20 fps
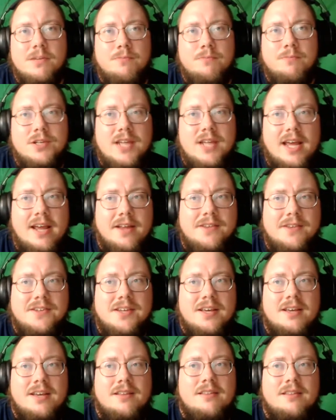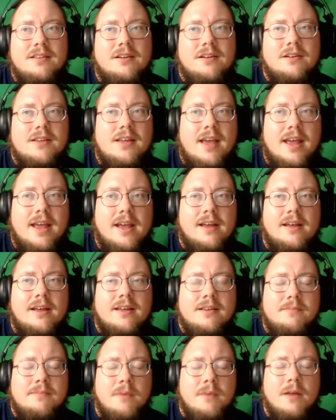it puts hands in the
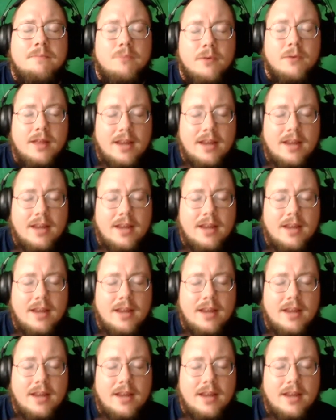hand it, it,